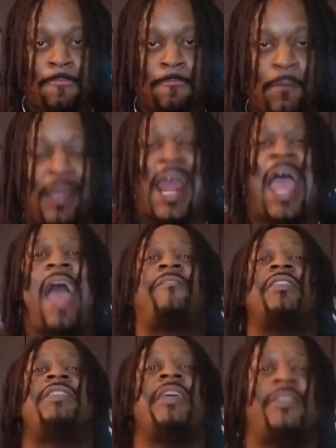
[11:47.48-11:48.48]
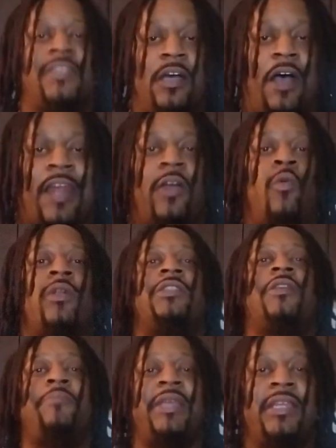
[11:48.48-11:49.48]
And I have to say duh. I don't want
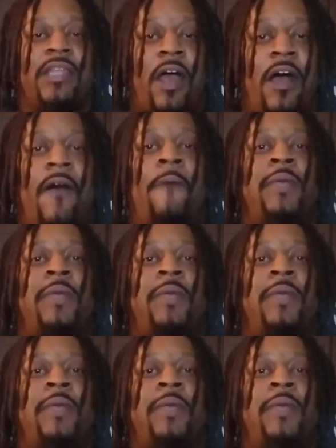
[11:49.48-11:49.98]
to demean y'all,